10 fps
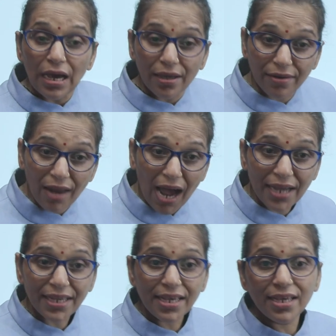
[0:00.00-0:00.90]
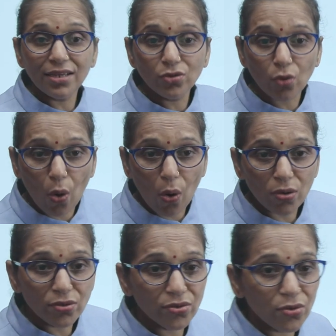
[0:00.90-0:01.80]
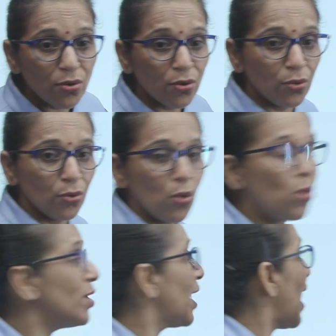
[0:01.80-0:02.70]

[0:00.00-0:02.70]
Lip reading: Ragi is also known